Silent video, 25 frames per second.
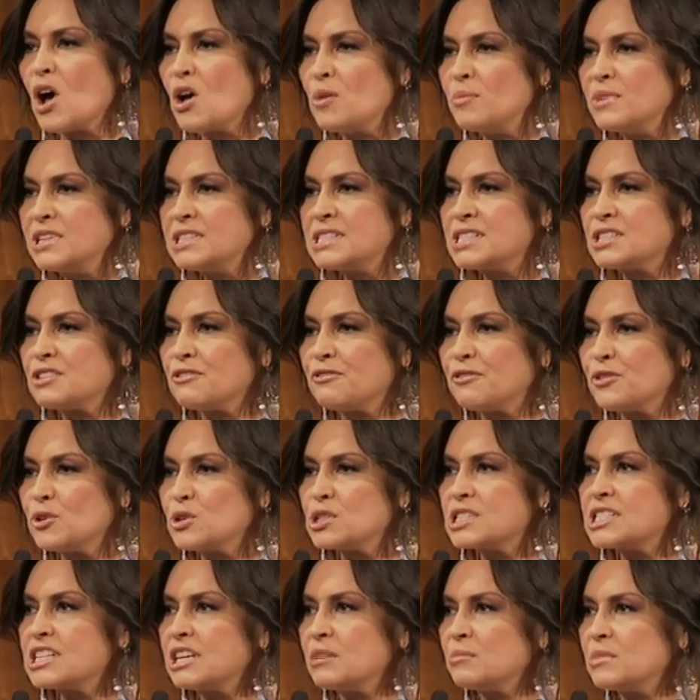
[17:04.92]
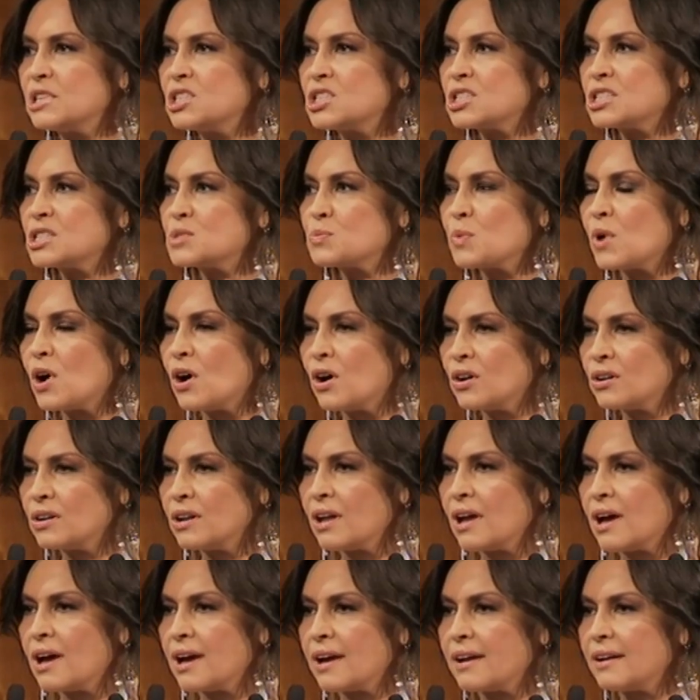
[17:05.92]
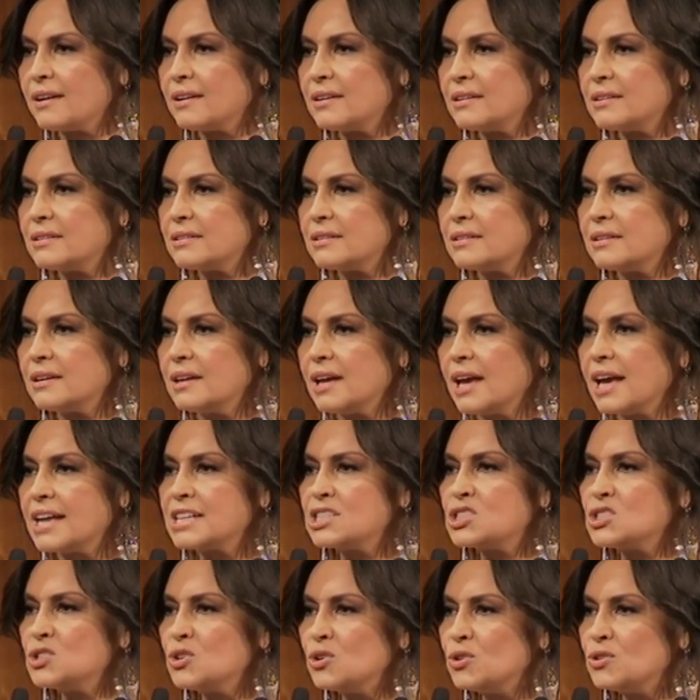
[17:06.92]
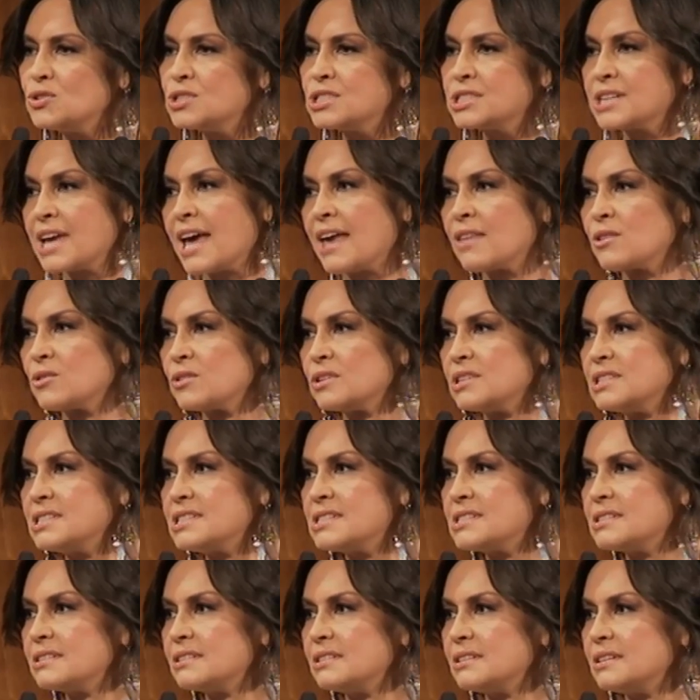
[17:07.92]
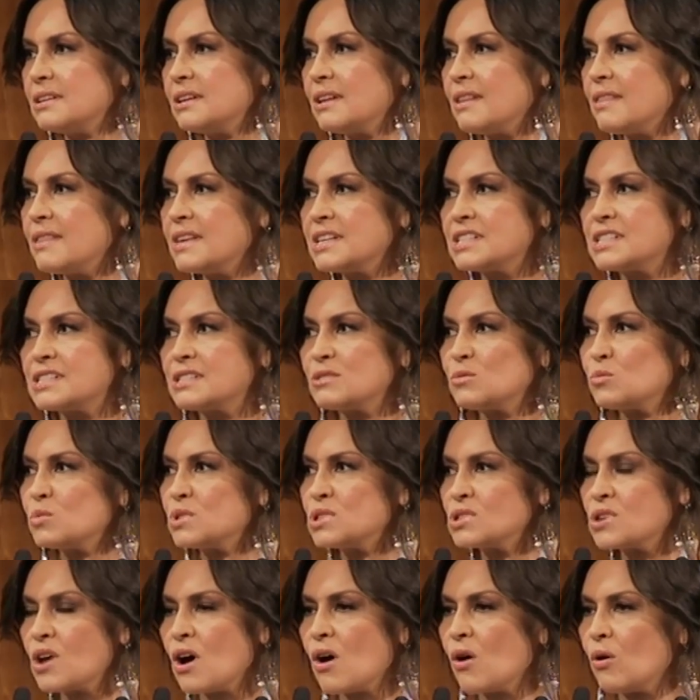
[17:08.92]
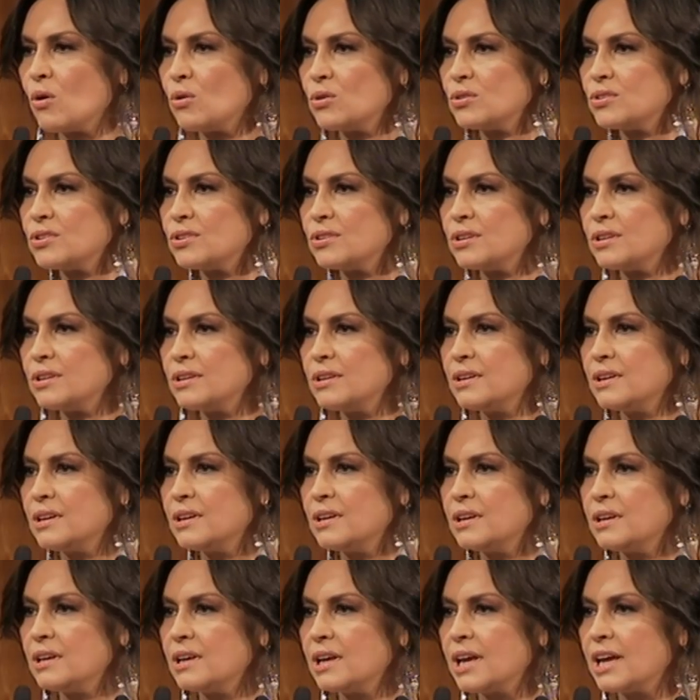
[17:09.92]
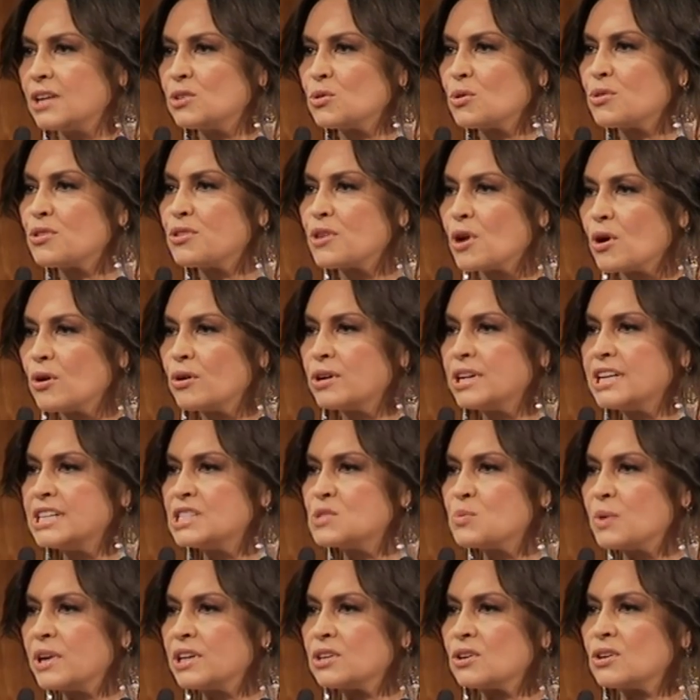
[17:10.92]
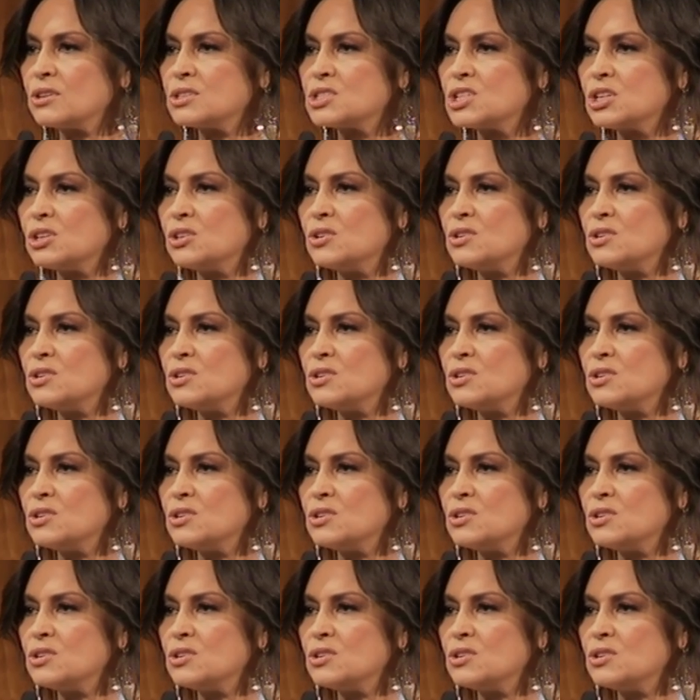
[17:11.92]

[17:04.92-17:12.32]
moments, the first images were online. As news gatherers, this was gold, and authorities went on to